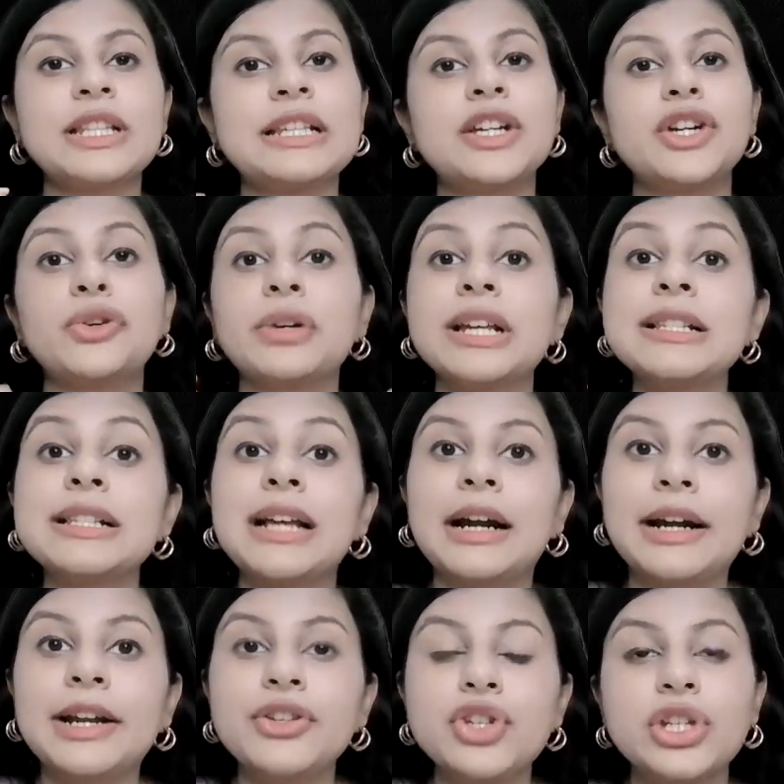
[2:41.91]
These are known as
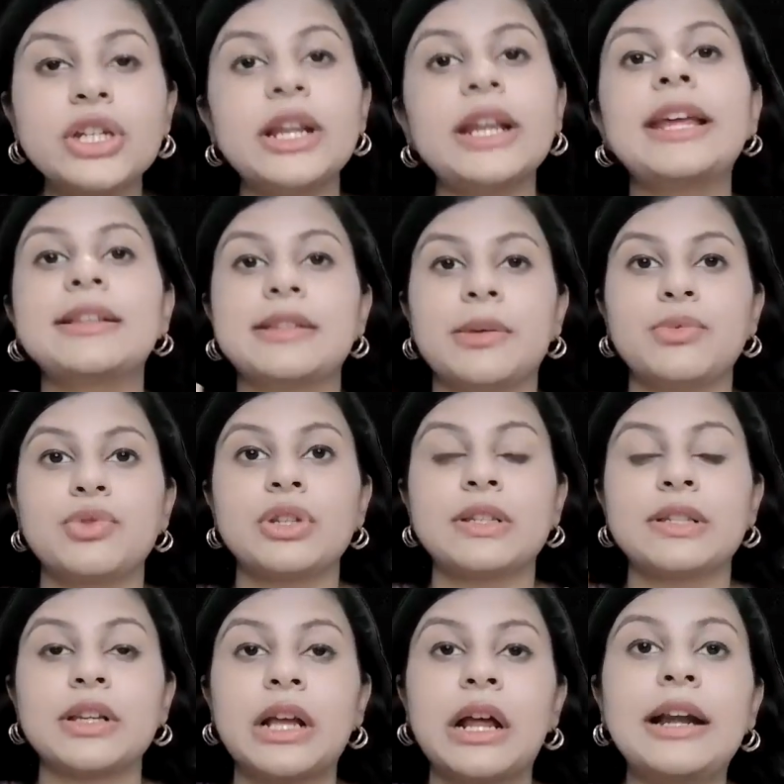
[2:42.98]
conditional
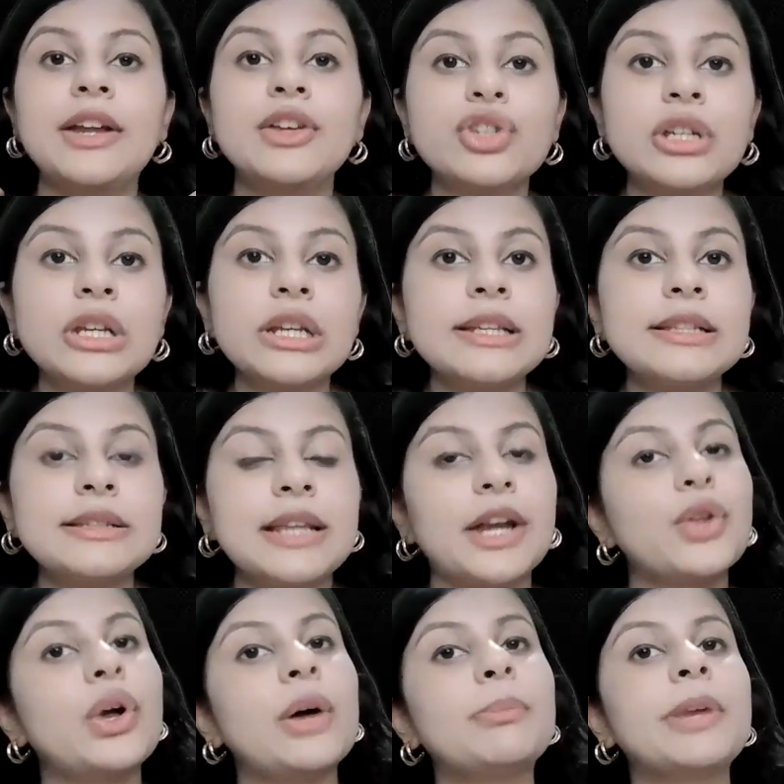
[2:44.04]
exemptions. Condition is
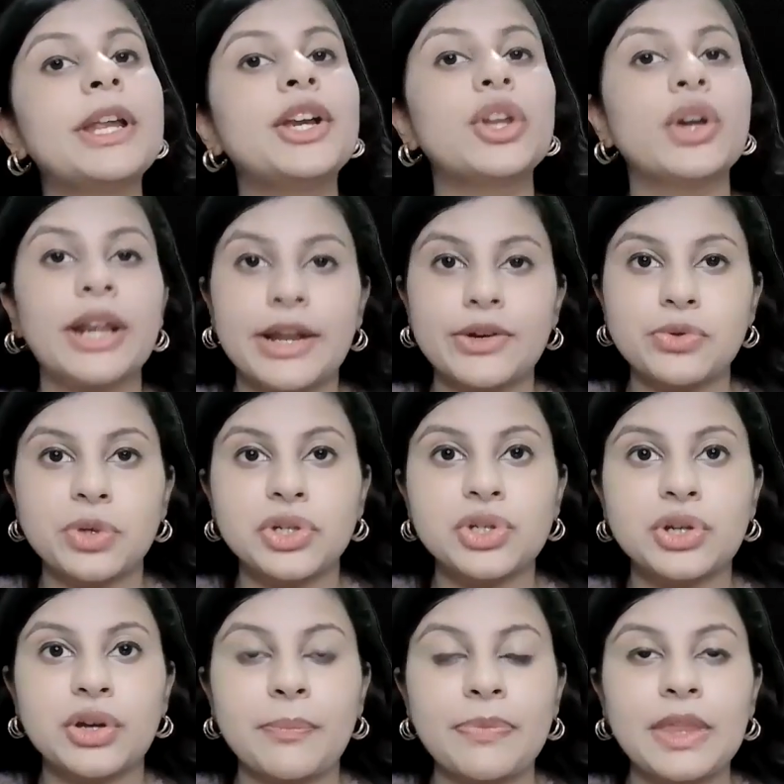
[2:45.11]
that you complete your
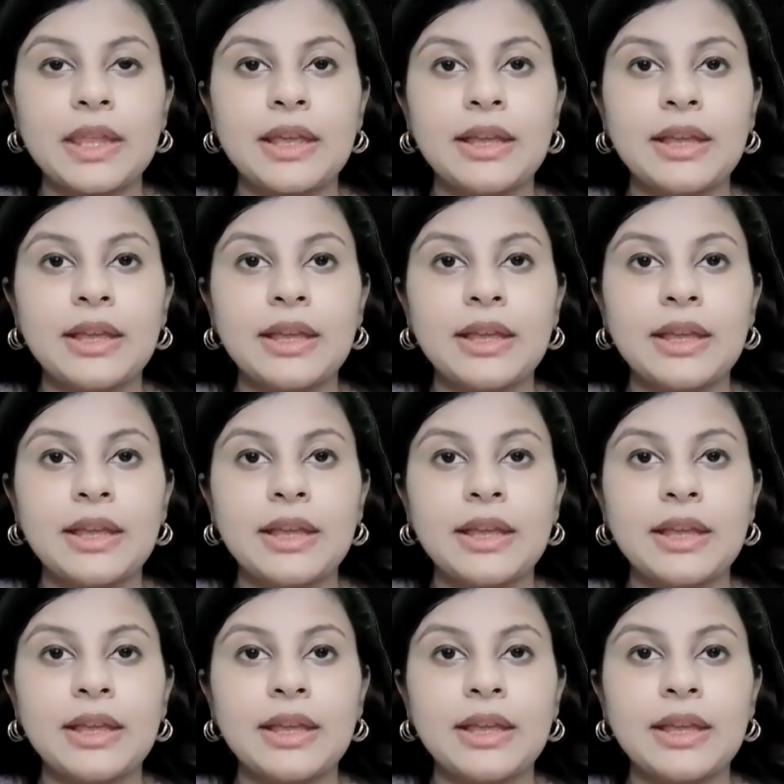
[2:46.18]
graduation.